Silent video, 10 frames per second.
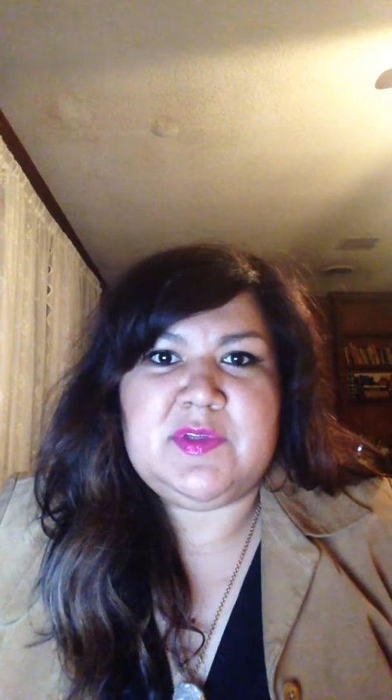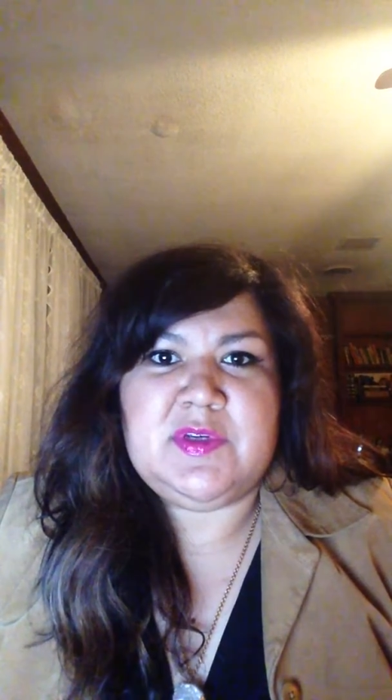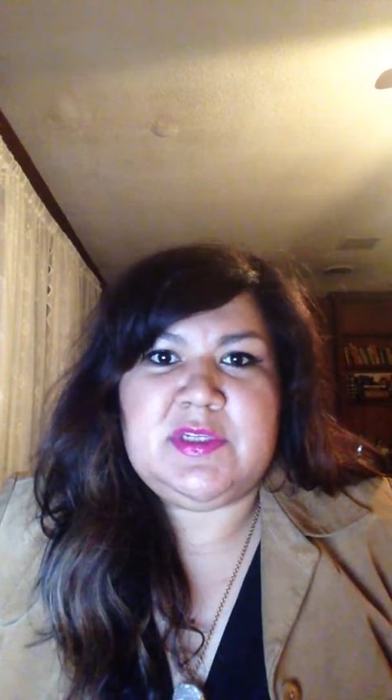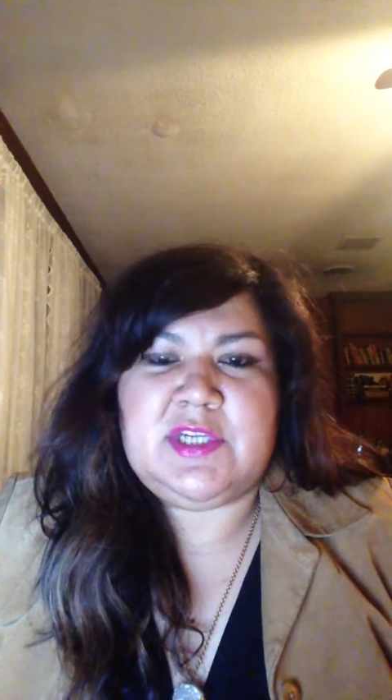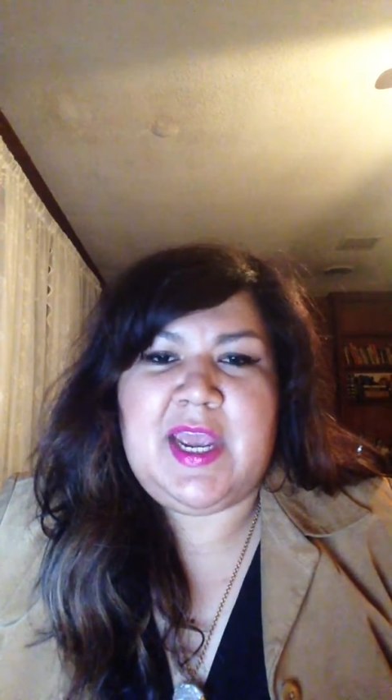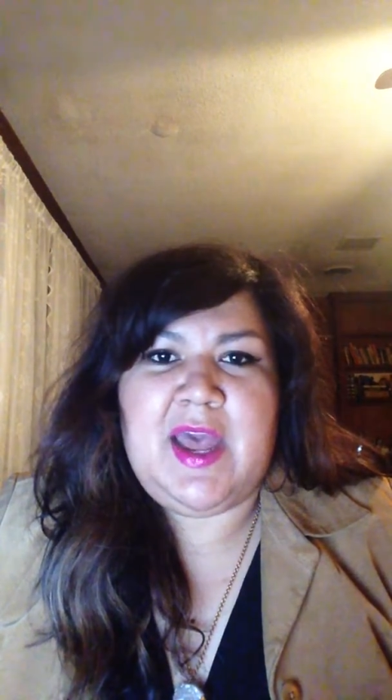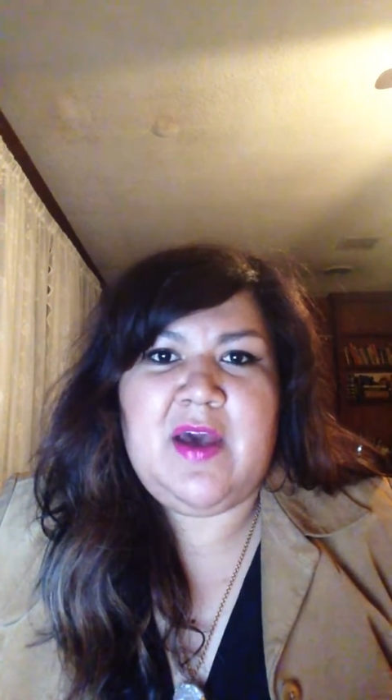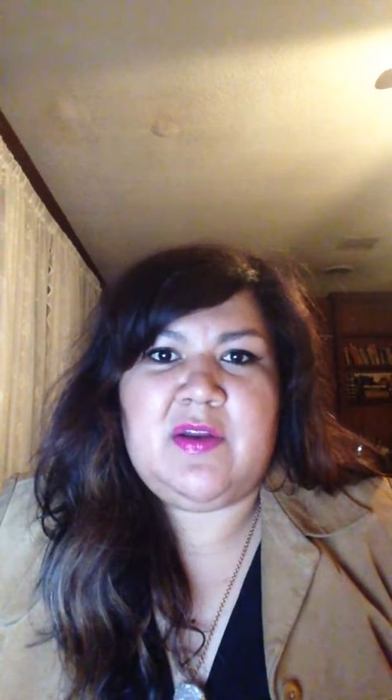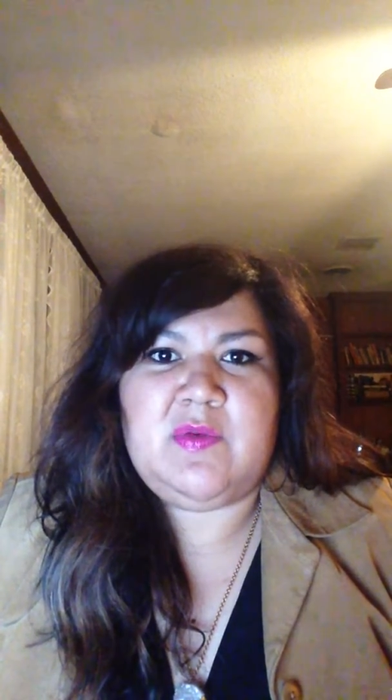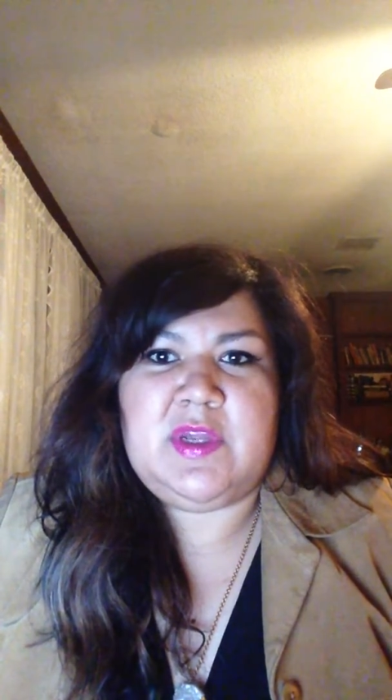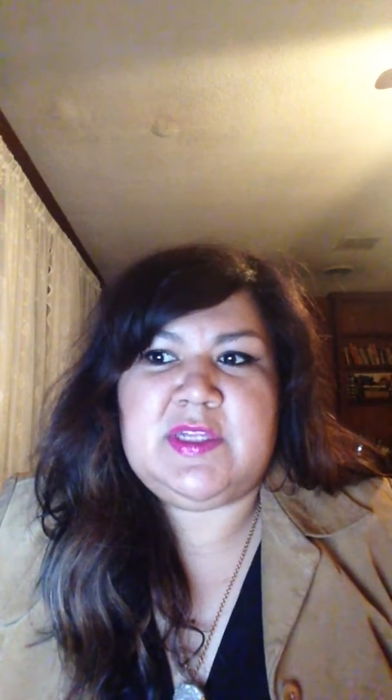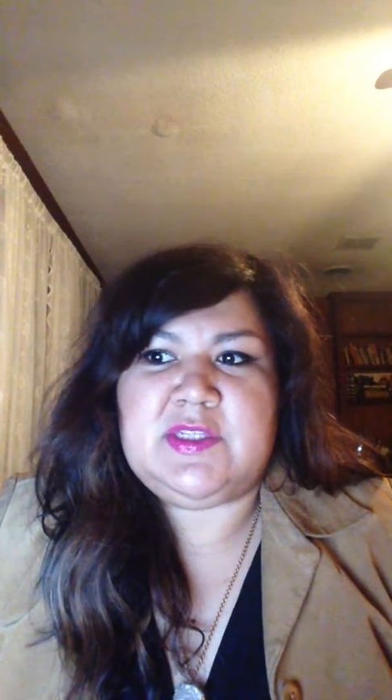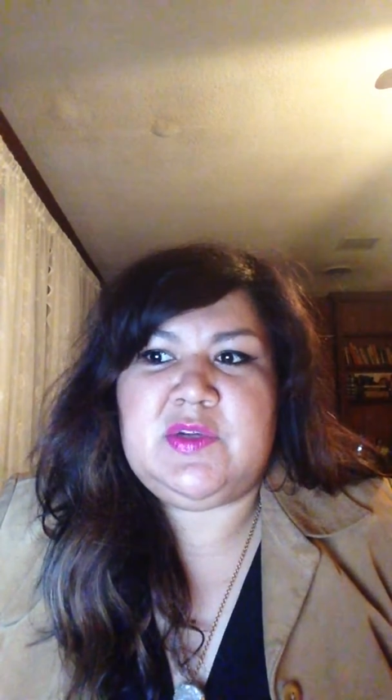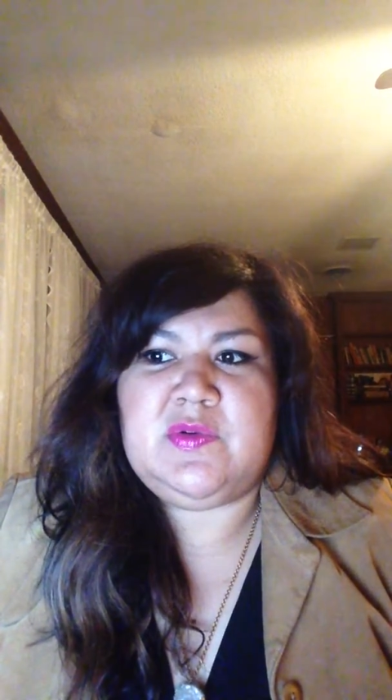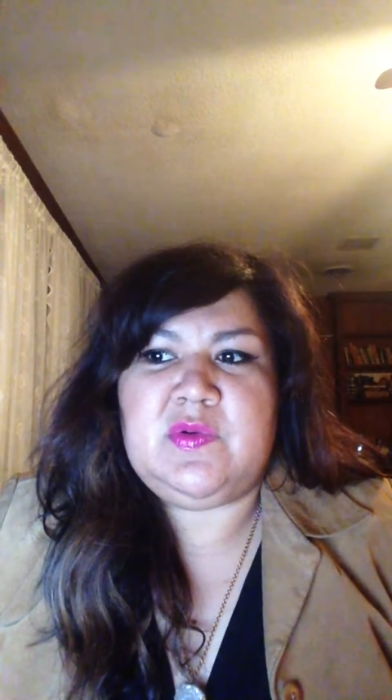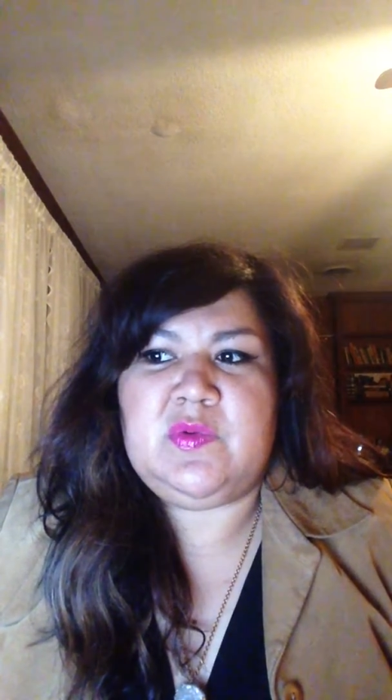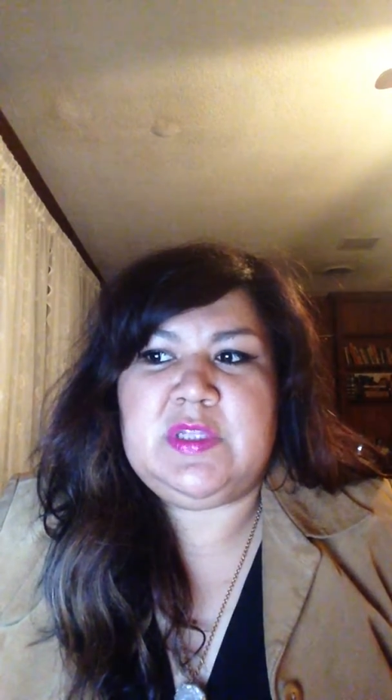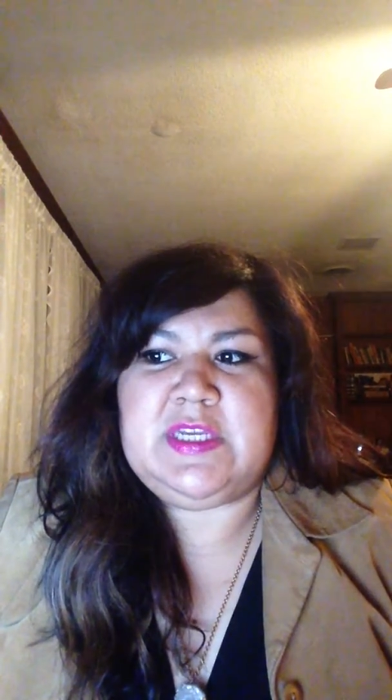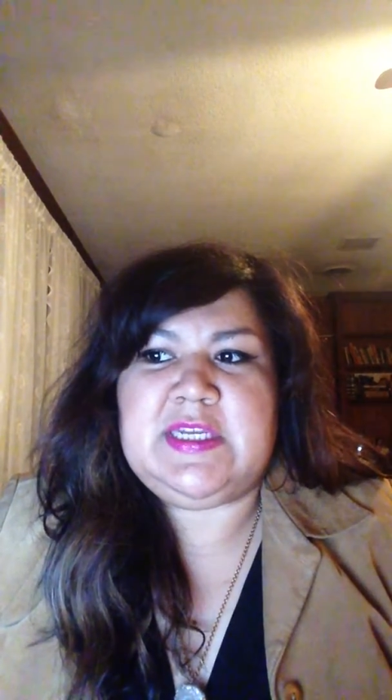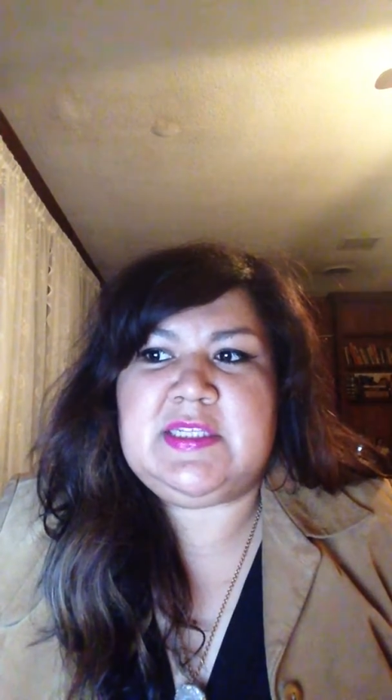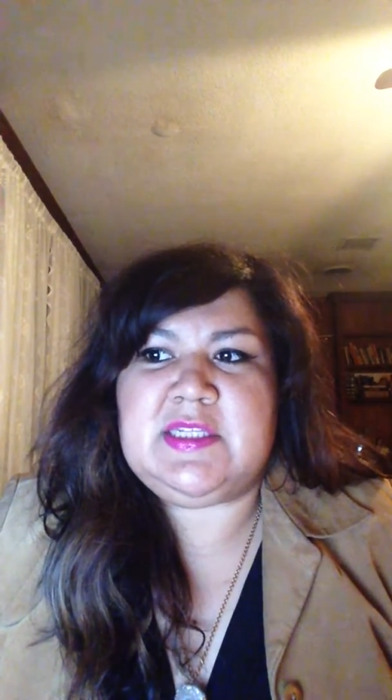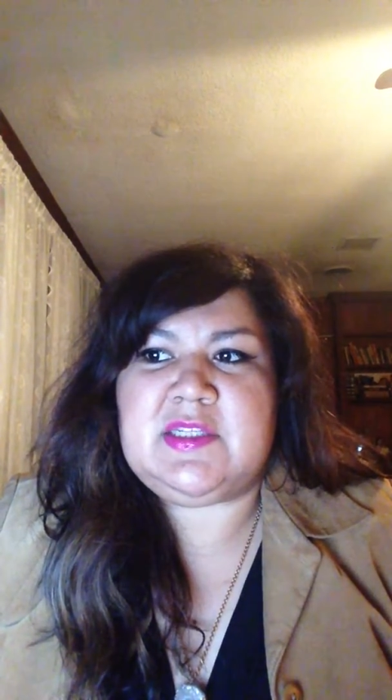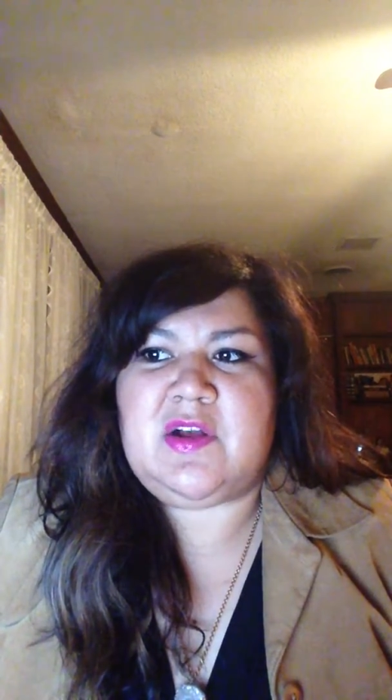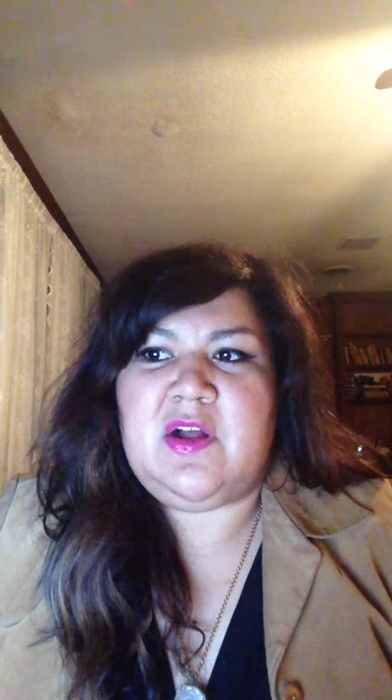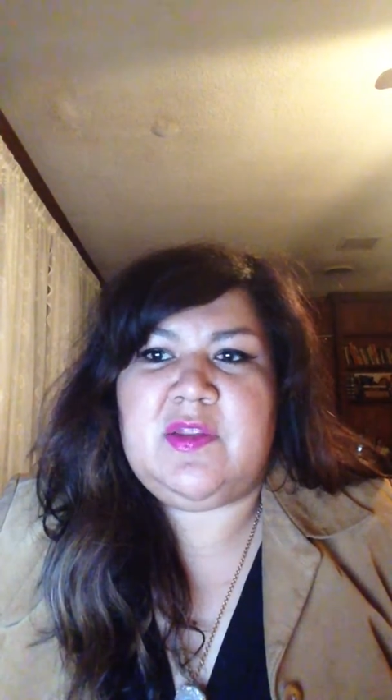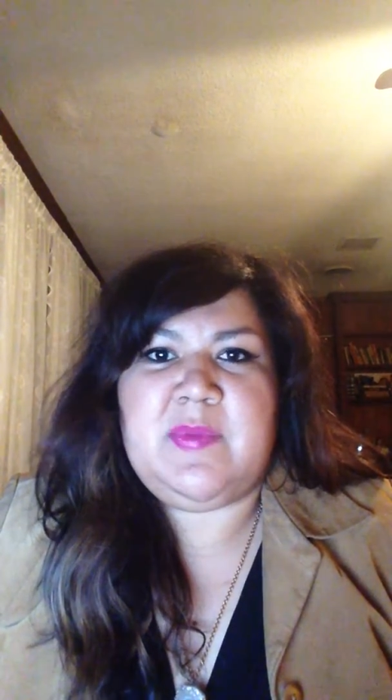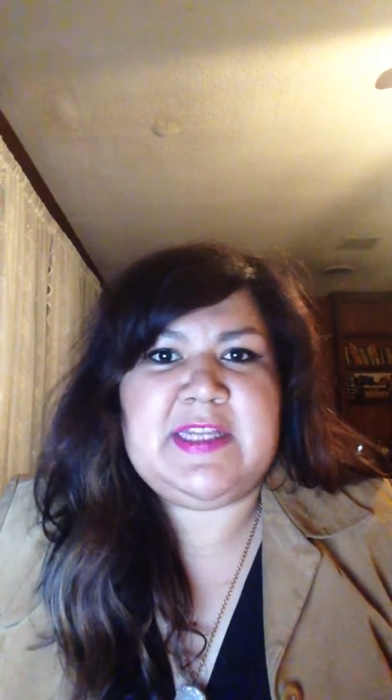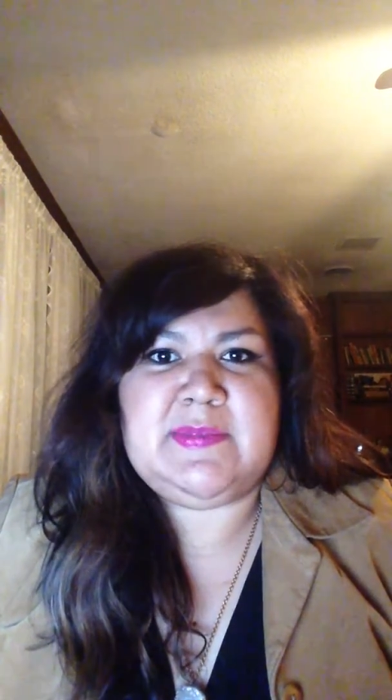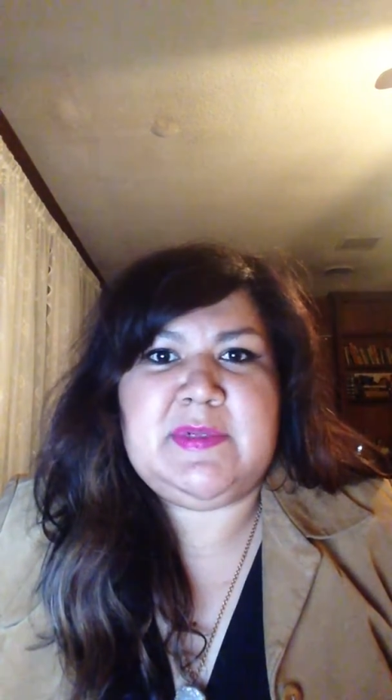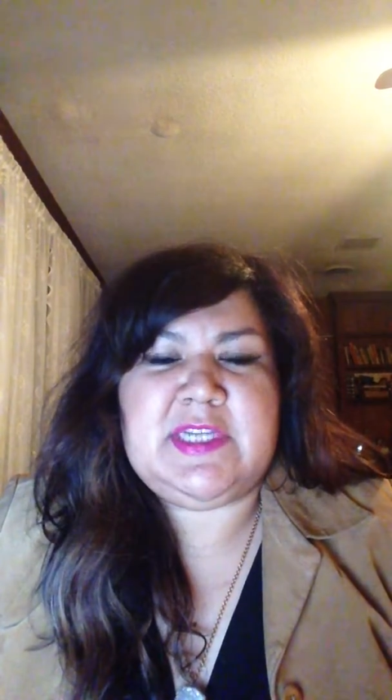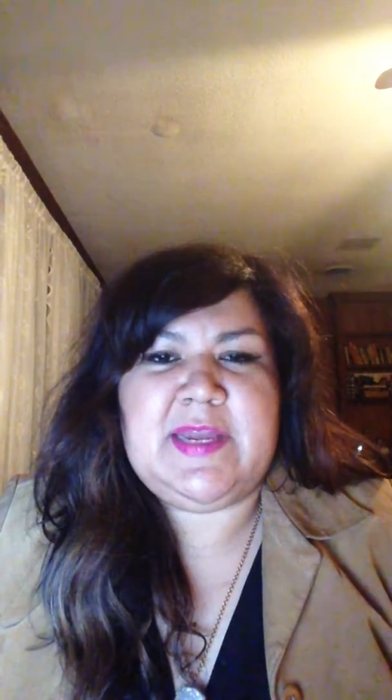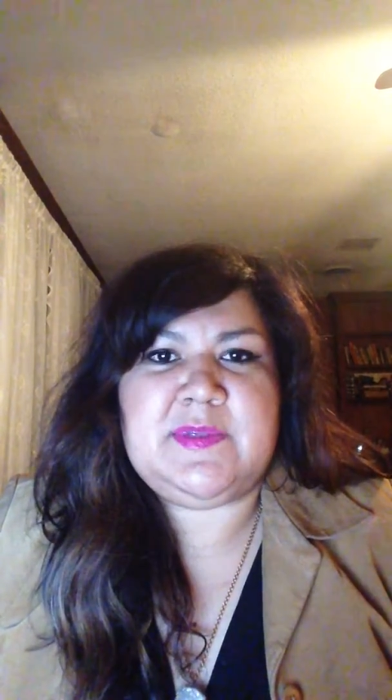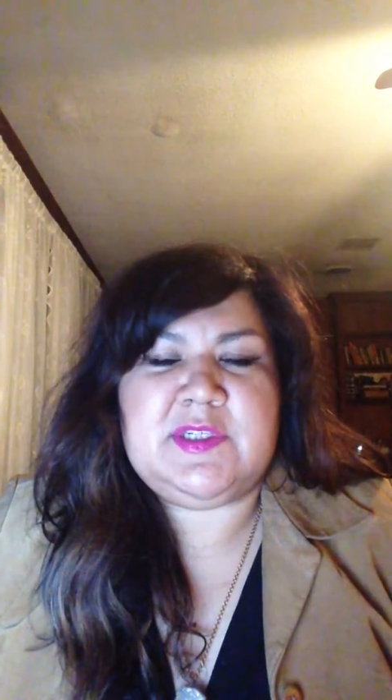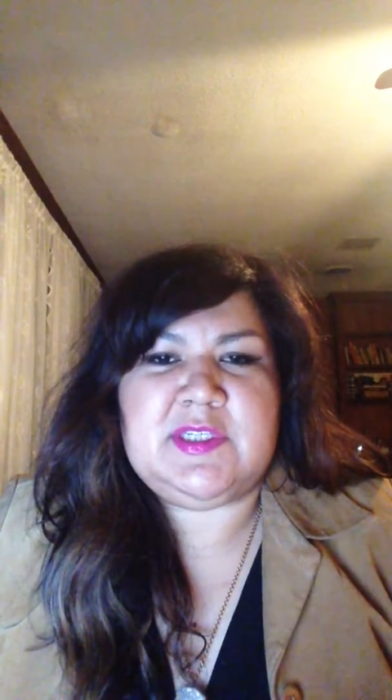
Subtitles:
You can check out his new release. It's called The Basement Tapes. It